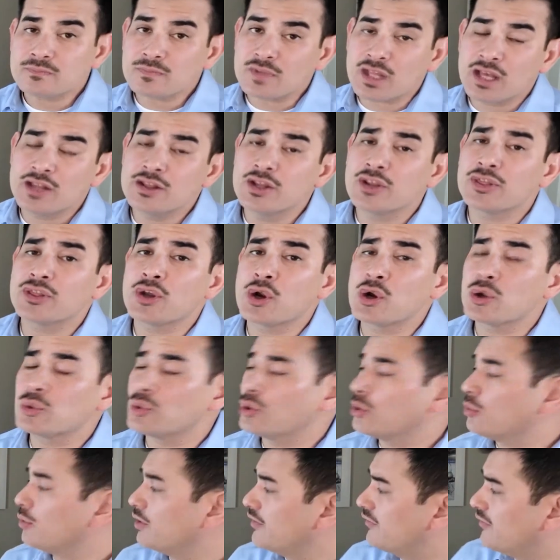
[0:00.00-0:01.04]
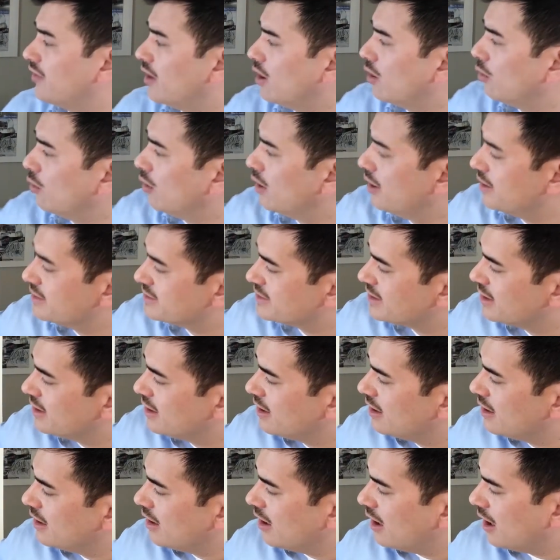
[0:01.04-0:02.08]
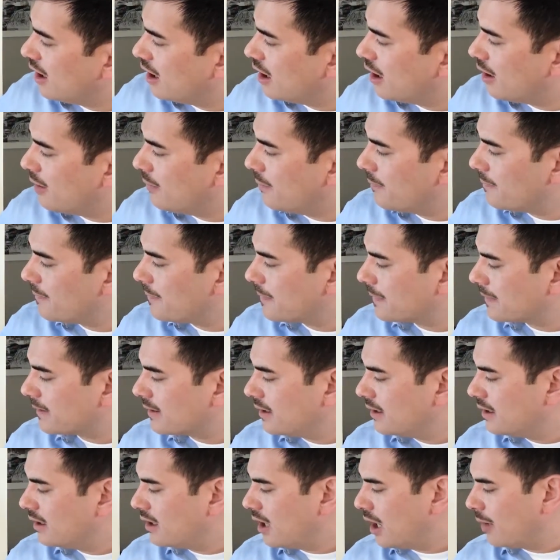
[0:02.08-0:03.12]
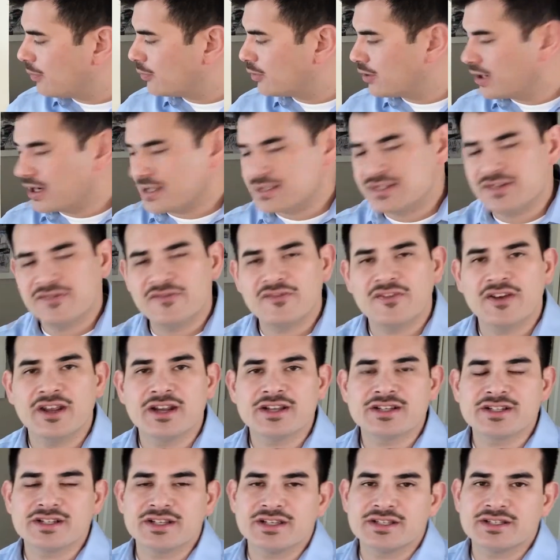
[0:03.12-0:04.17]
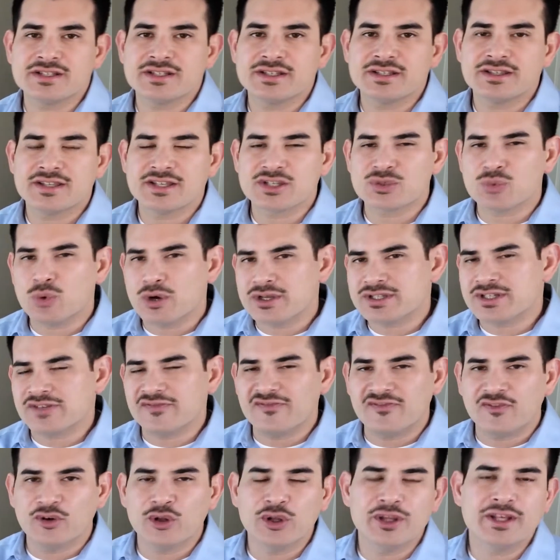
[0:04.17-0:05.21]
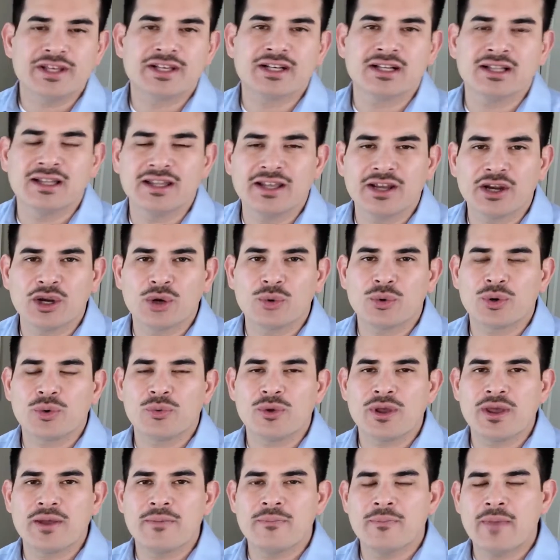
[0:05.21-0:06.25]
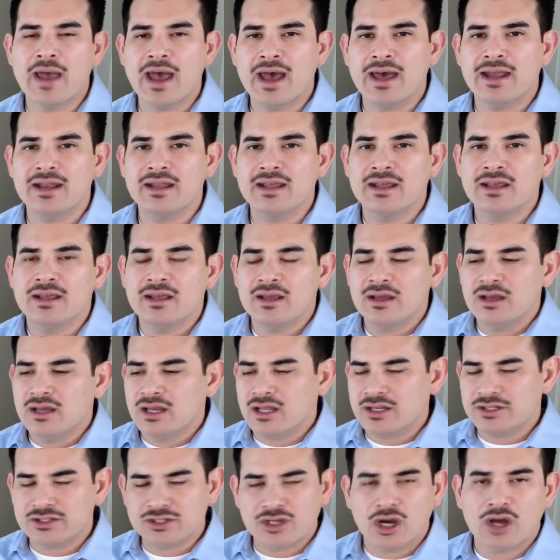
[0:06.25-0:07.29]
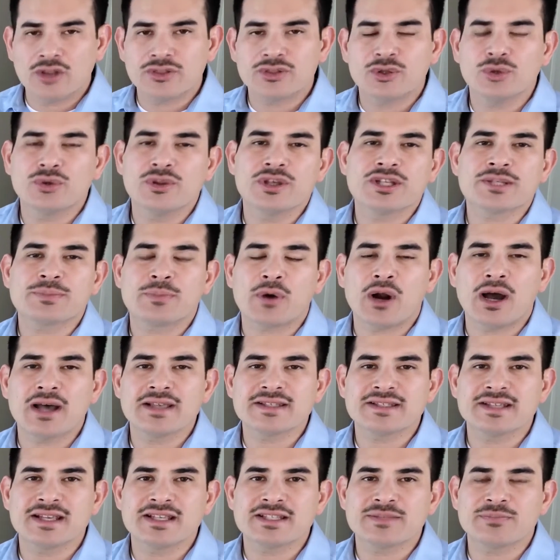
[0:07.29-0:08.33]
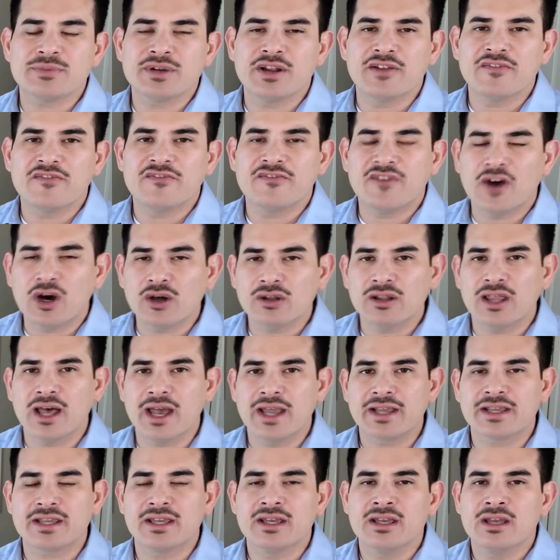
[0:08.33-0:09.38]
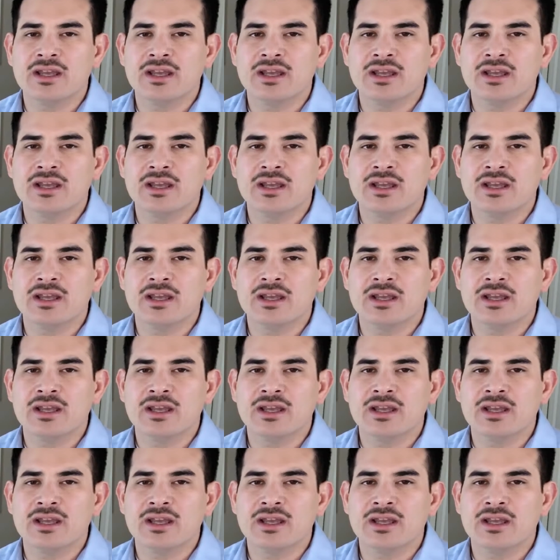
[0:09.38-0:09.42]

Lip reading: And the third one we felt was upgrades and finishes. This wasn't fully clear when we had met and gone through this process, but it felt like